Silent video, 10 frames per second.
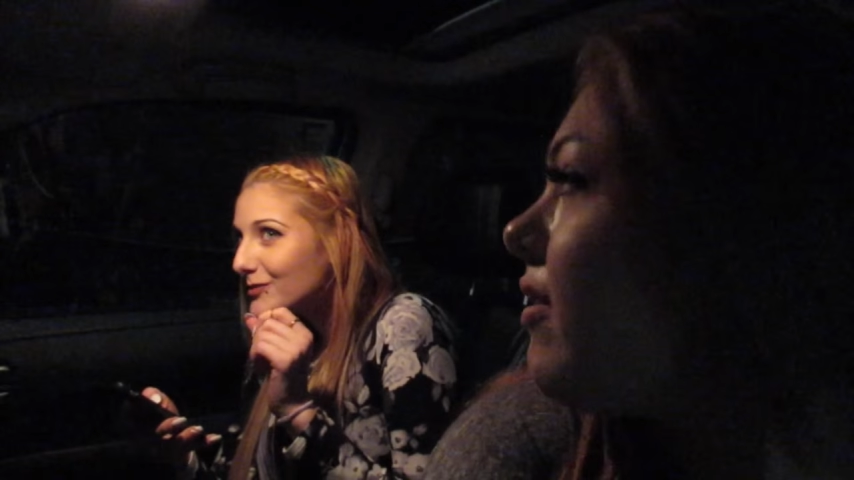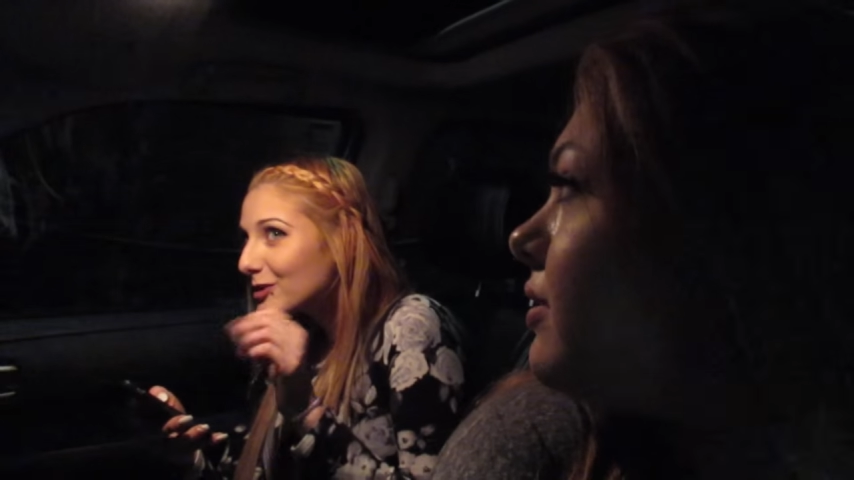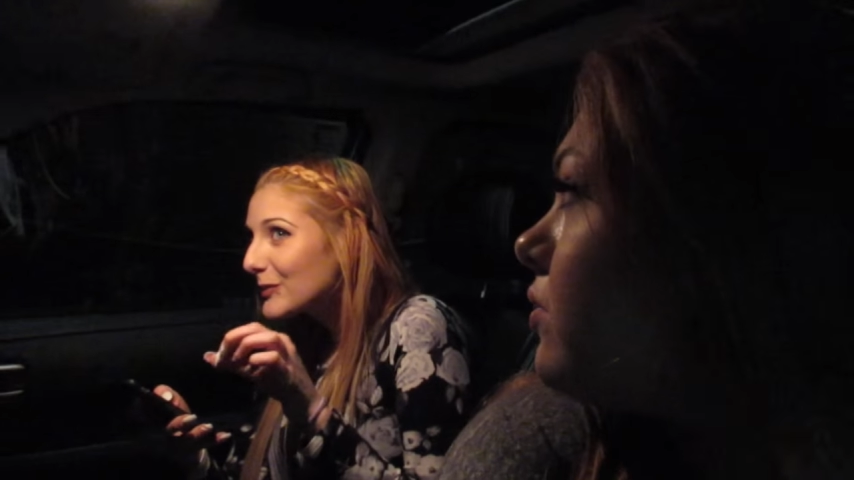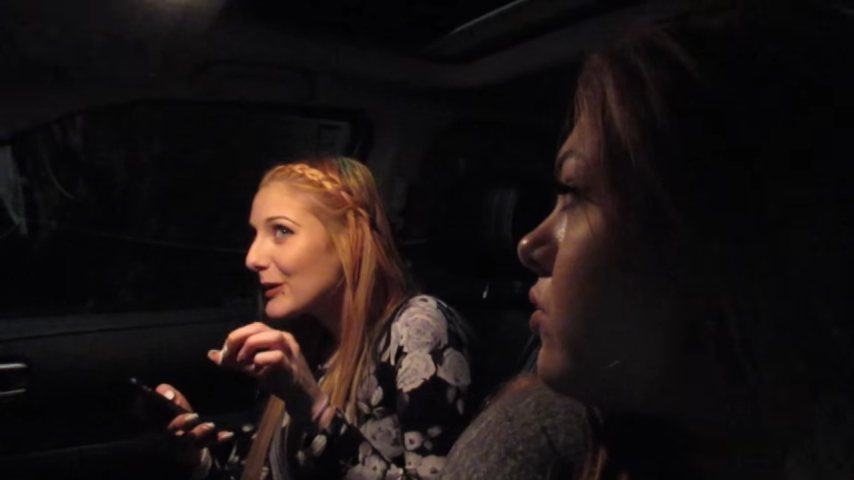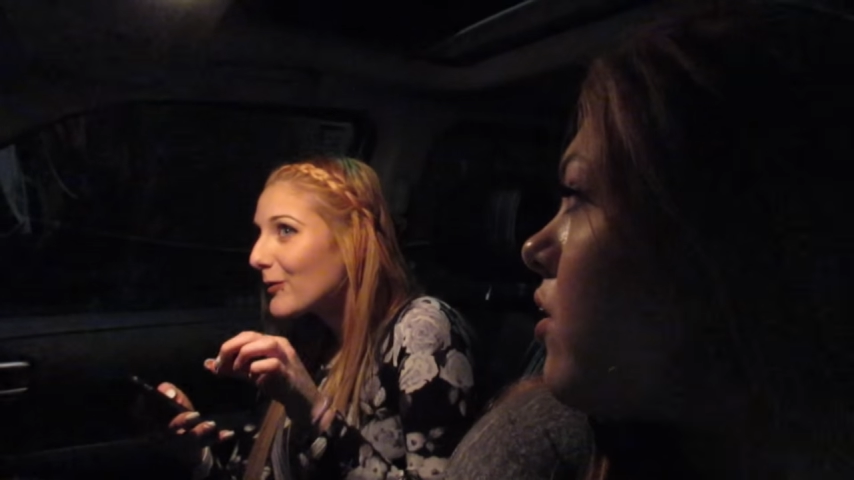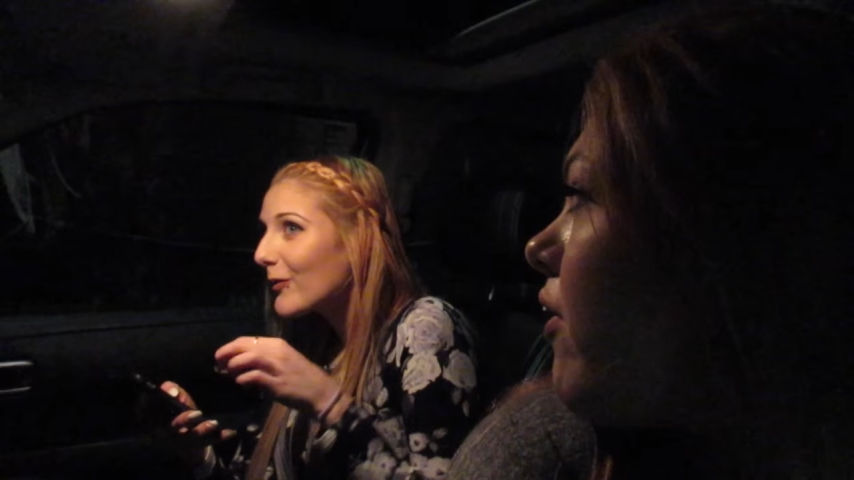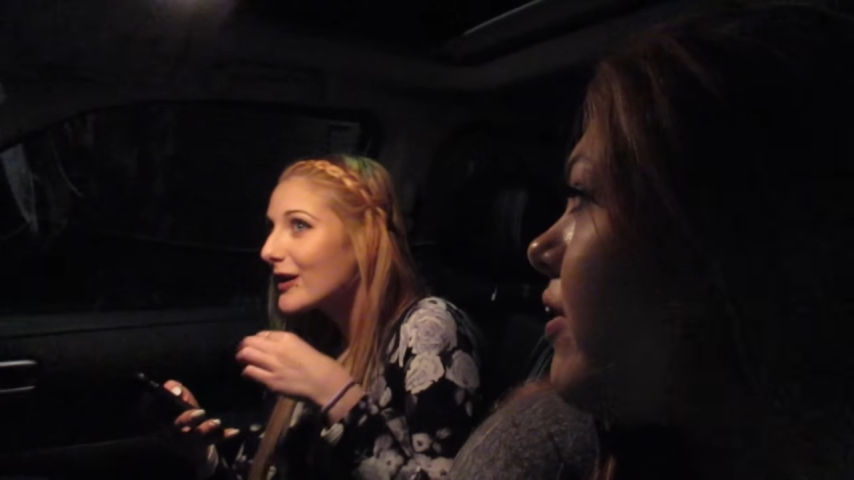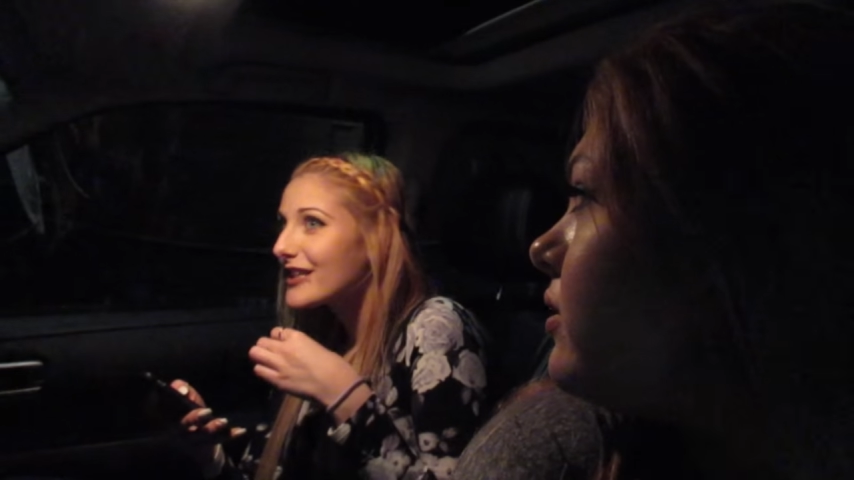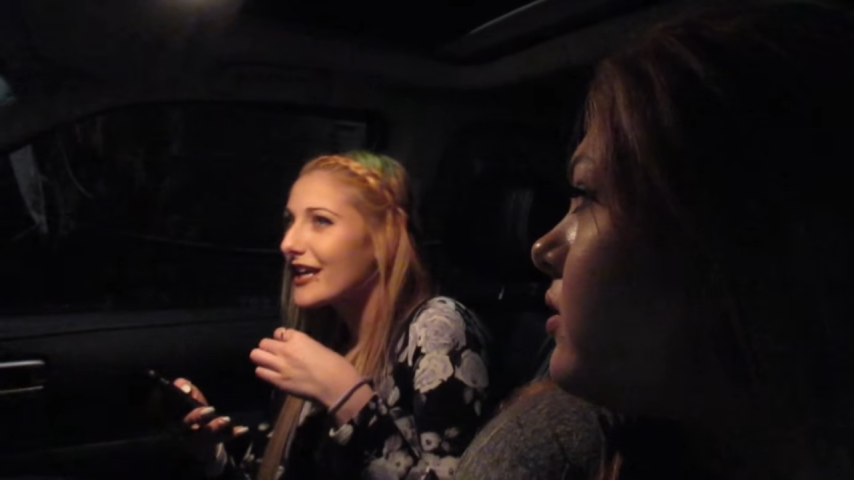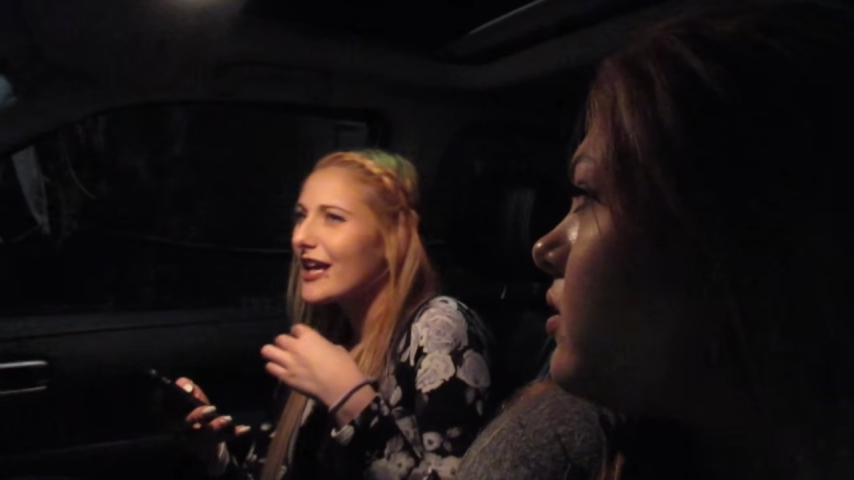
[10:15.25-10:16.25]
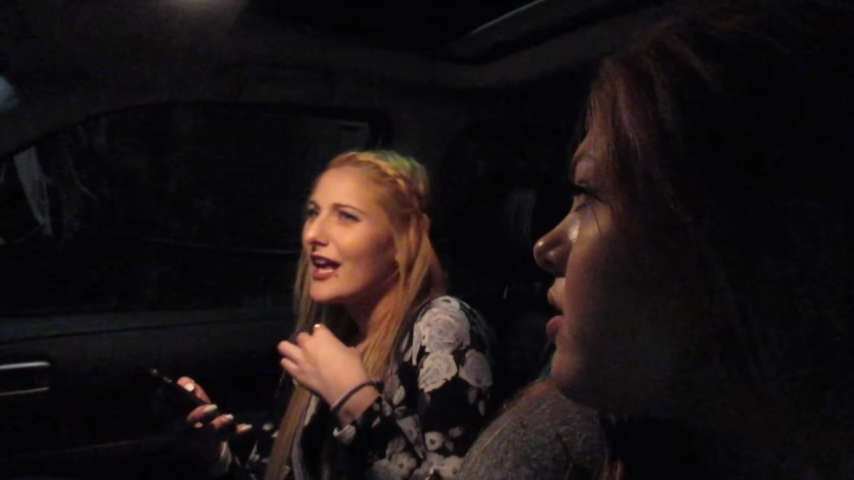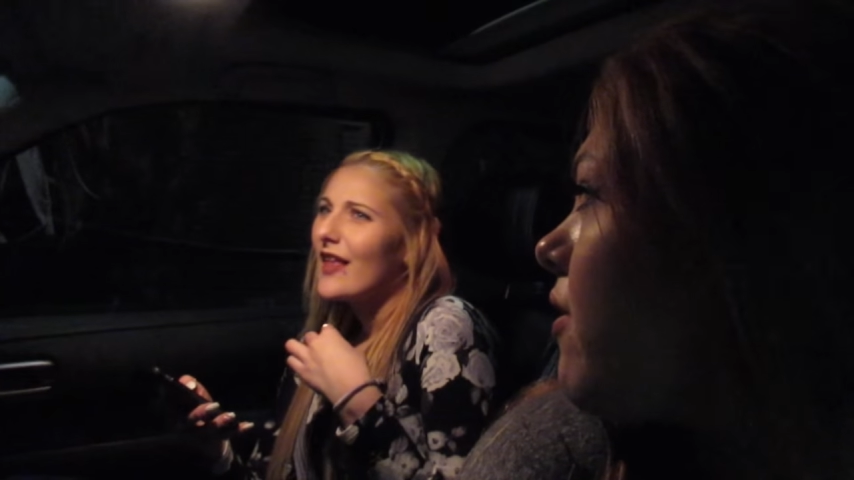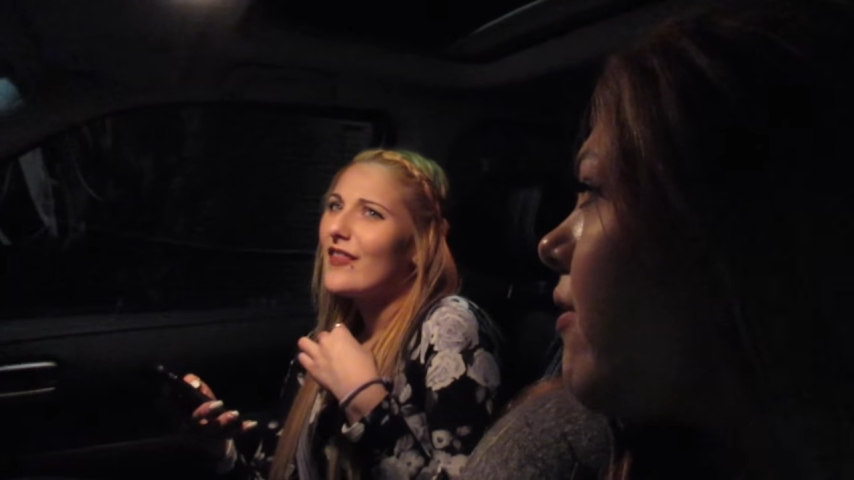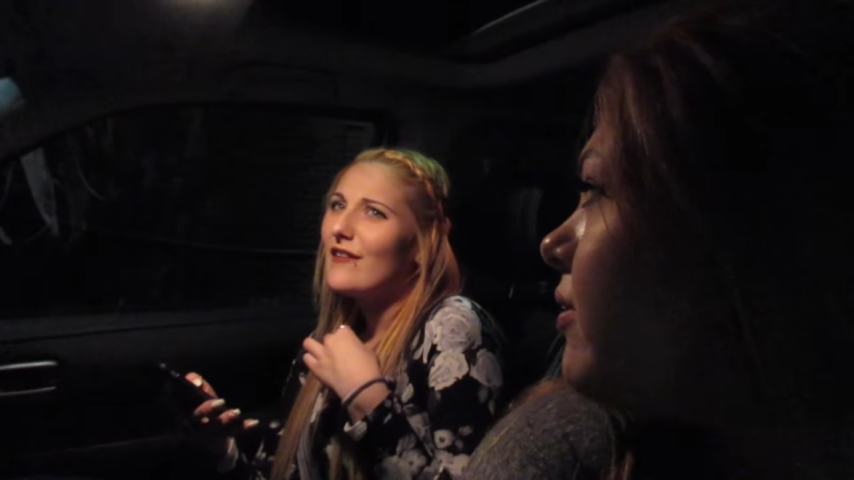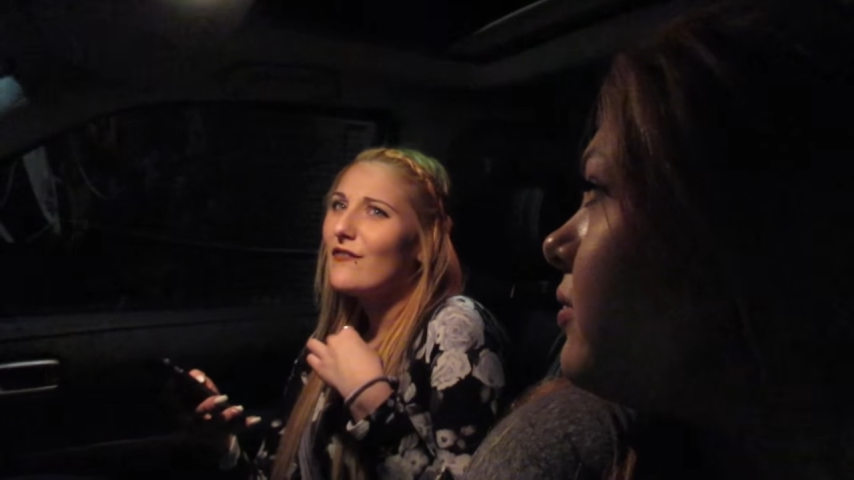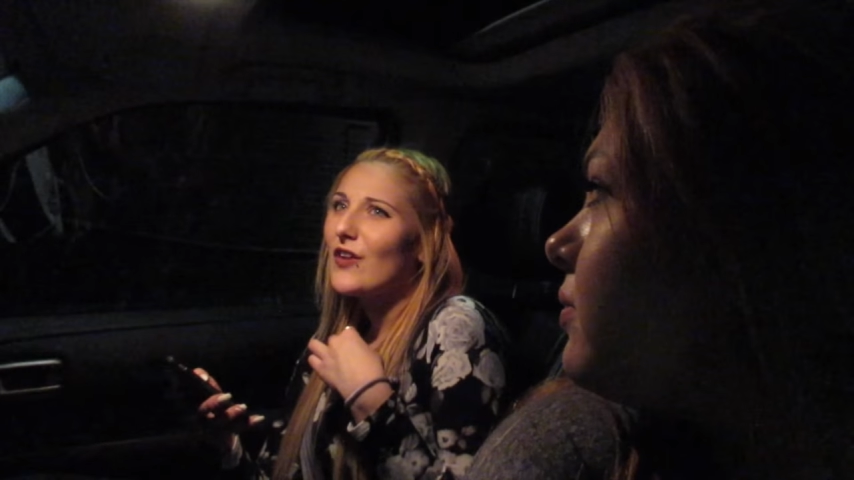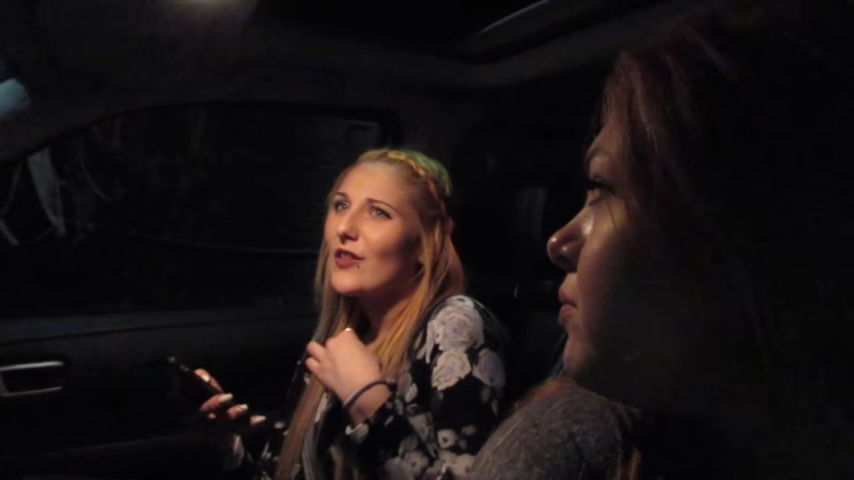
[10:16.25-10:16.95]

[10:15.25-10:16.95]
there's people where it's like they feel